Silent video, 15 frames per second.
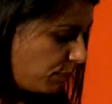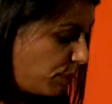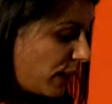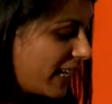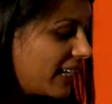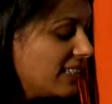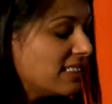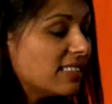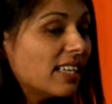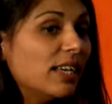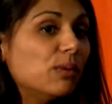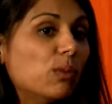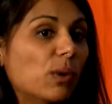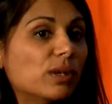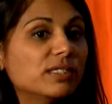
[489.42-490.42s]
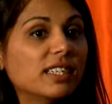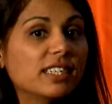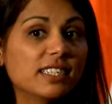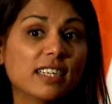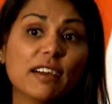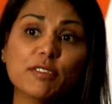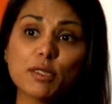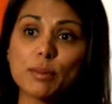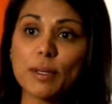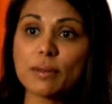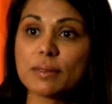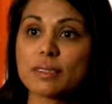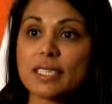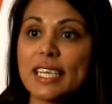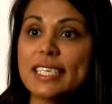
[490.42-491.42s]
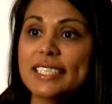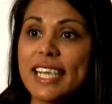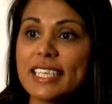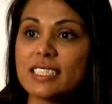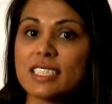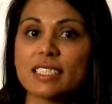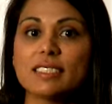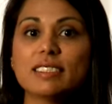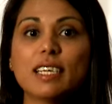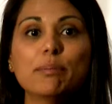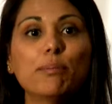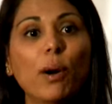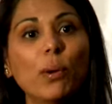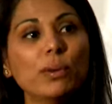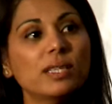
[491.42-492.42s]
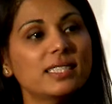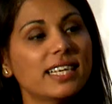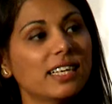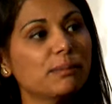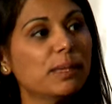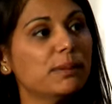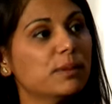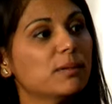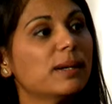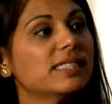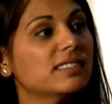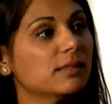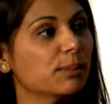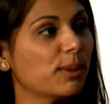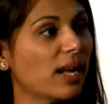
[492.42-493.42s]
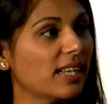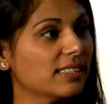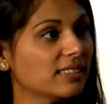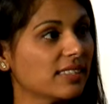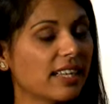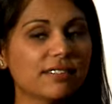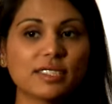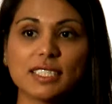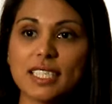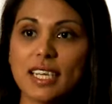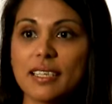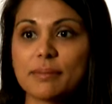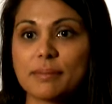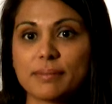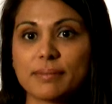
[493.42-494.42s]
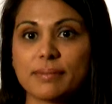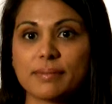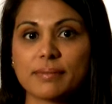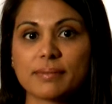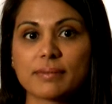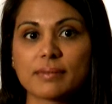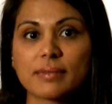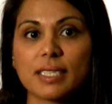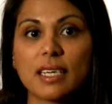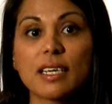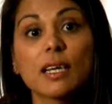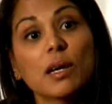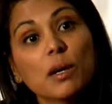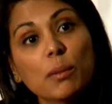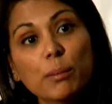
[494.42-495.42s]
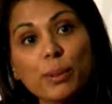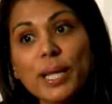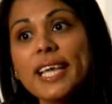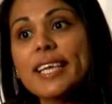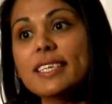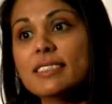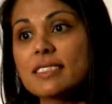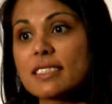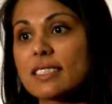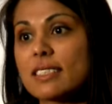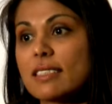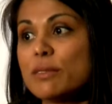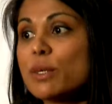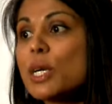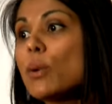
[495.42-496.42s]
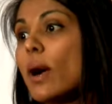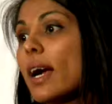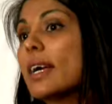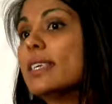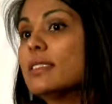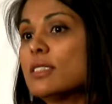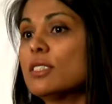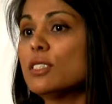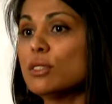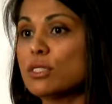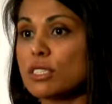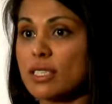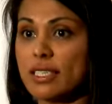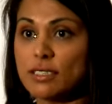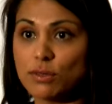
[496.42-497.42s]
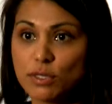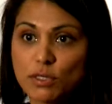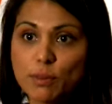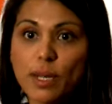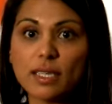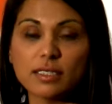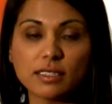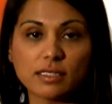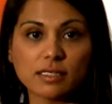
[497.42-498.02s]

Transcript: plagues and wars are inevitable. And yet, they both take people by surprise every time. Plagues require institutionalized response.